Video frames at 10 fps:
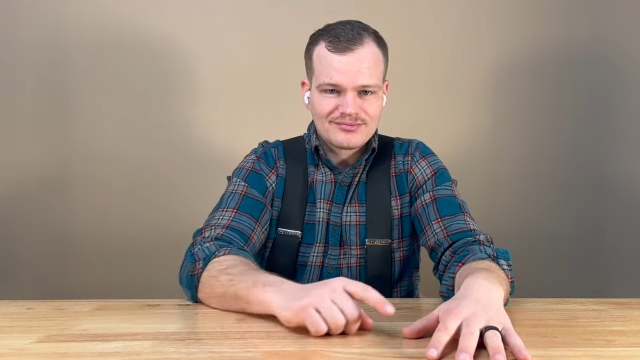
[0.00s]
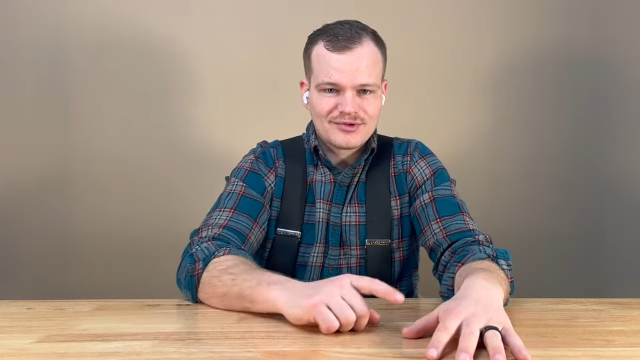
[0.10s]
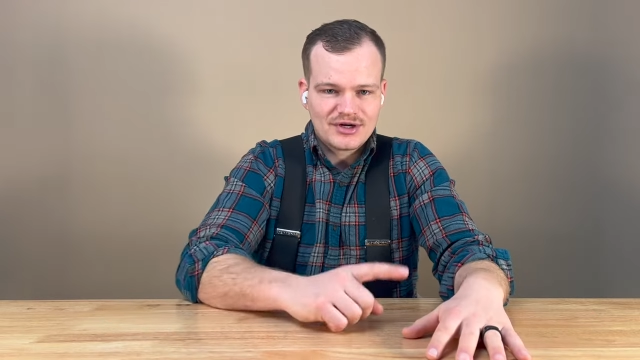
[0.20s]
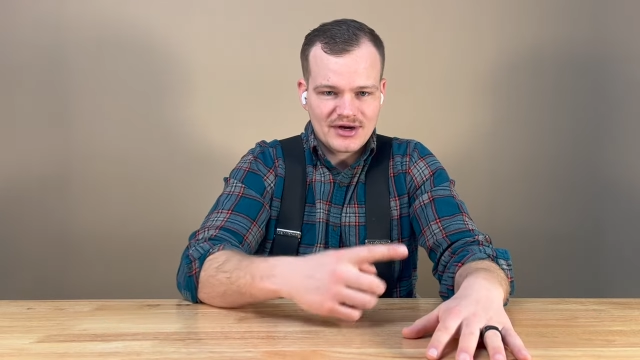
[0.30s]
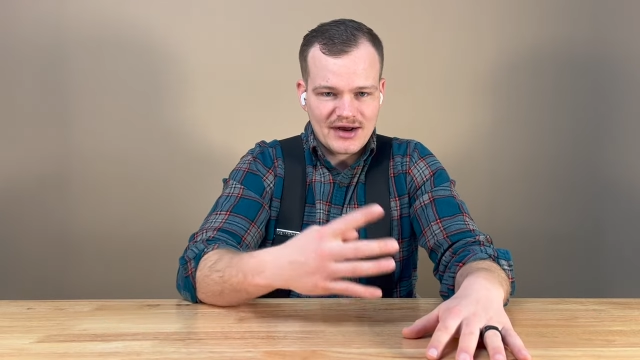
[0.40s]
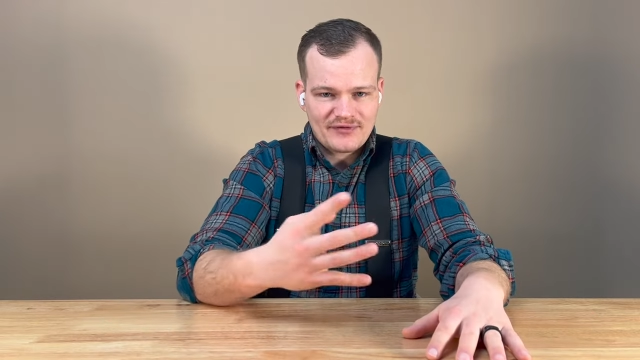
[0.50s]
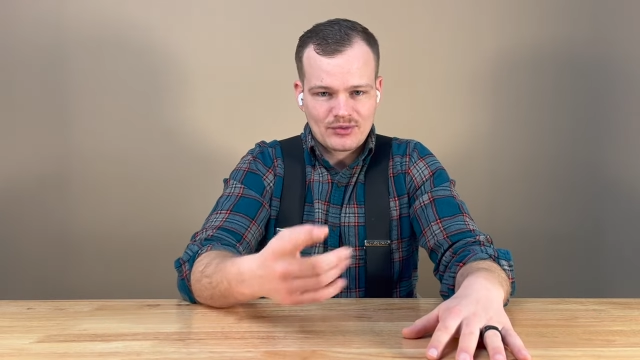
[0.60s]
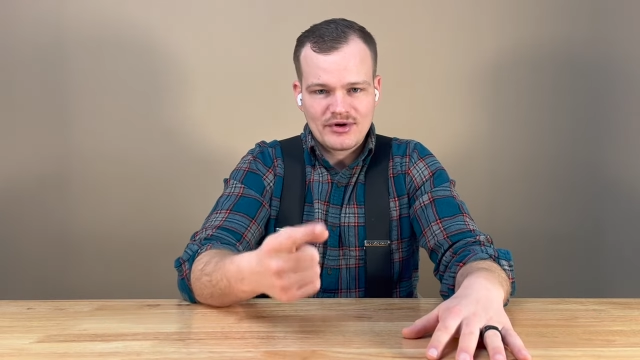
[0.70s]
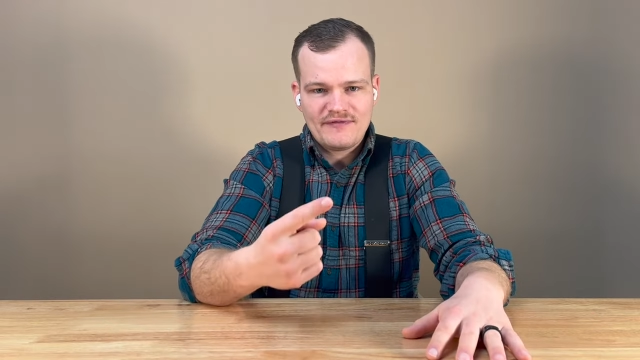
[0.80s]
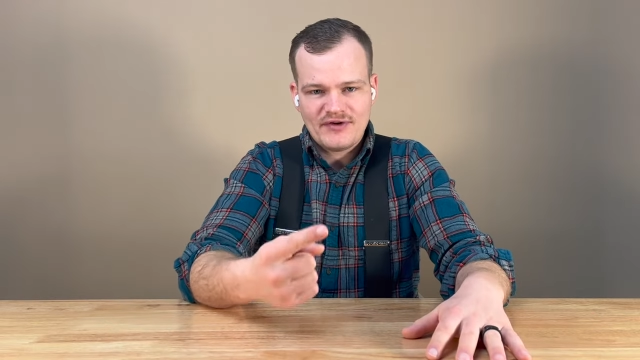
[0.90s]
you're gonna have to
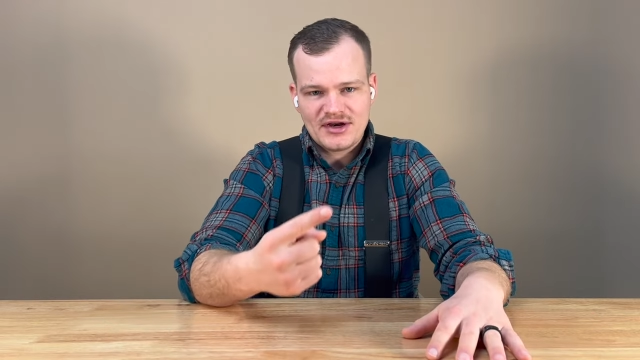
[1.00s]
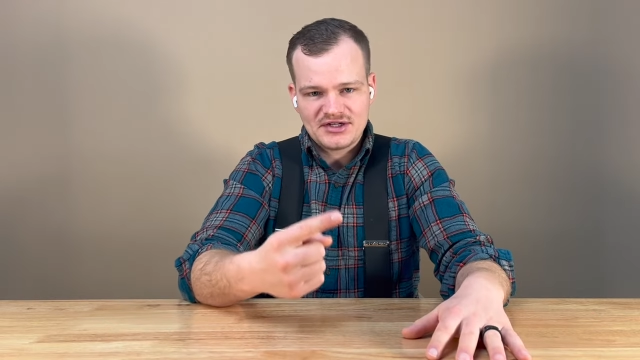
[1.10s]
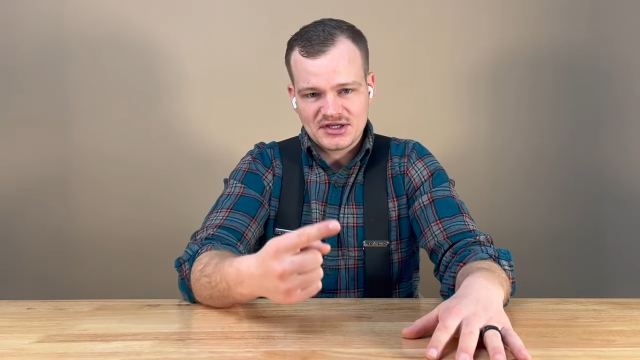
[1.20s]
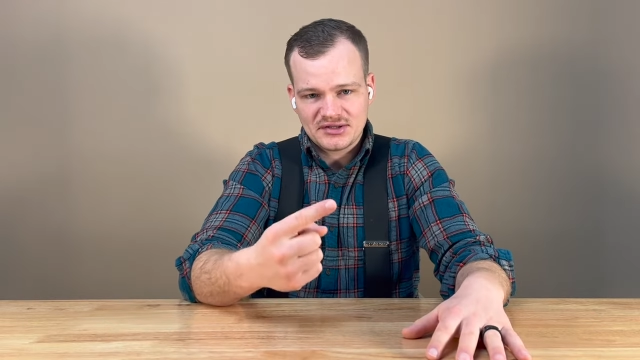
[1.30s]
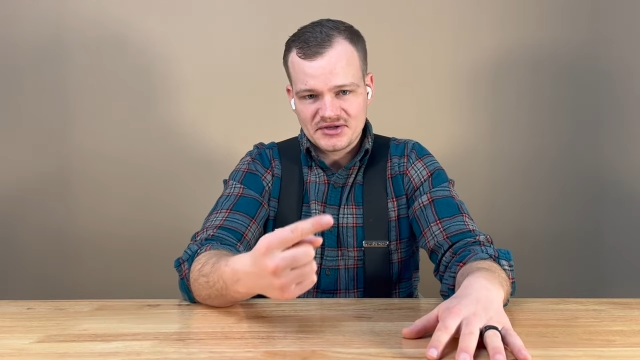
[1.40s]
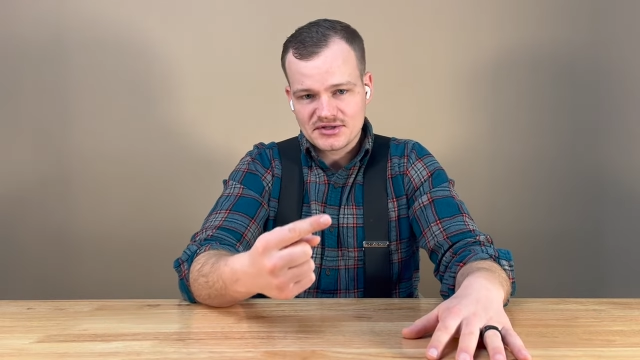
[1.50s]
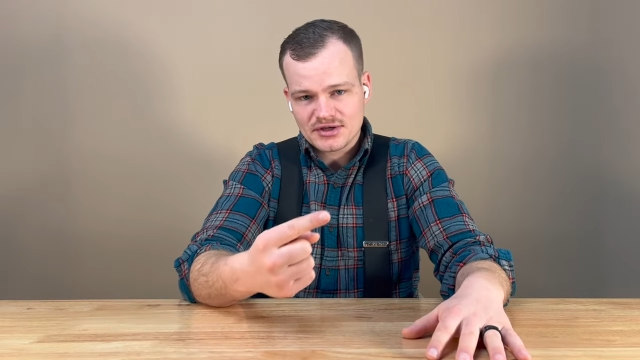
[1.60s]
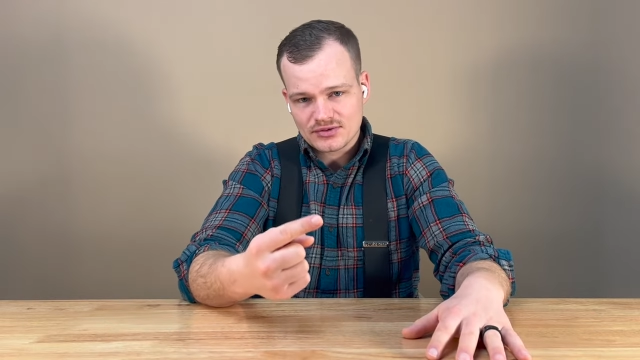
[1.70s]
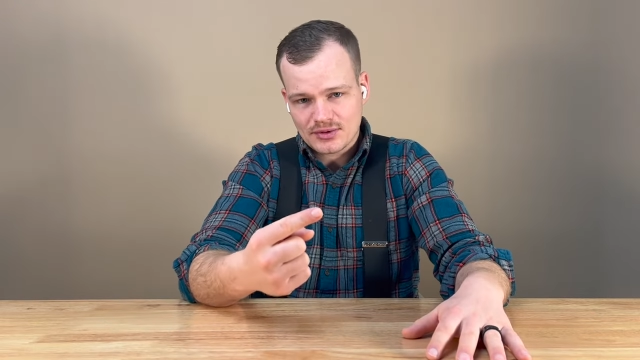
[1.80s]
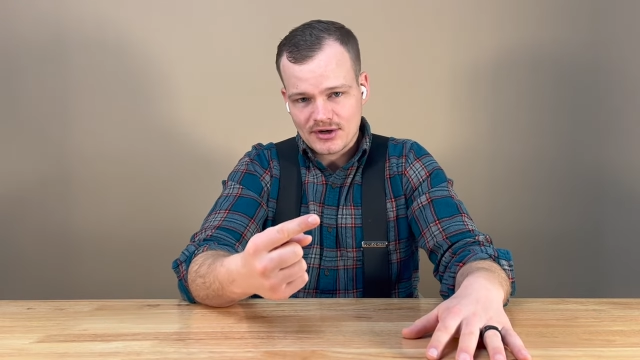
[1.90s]
refinish at least
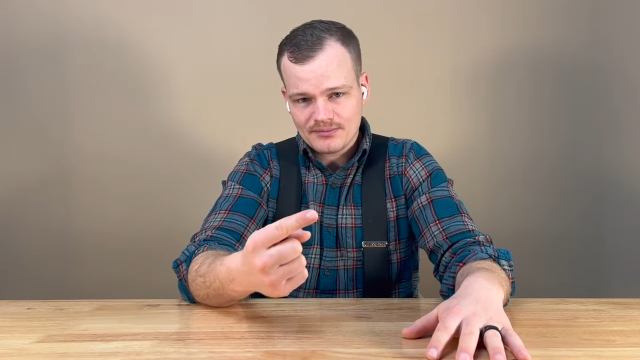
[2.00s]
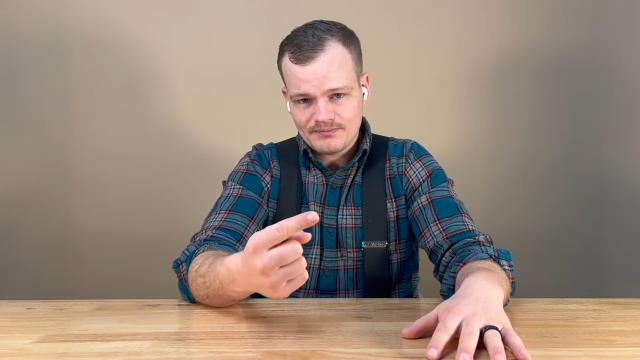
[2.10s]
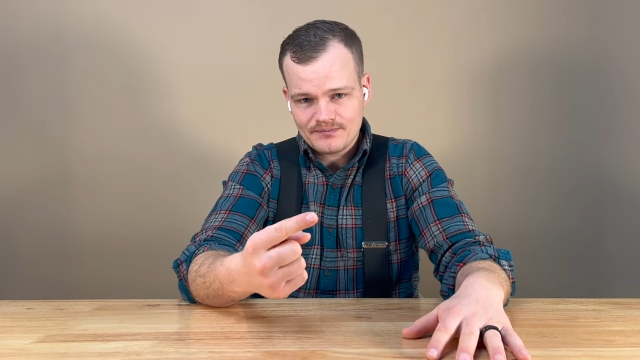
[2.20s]
this room.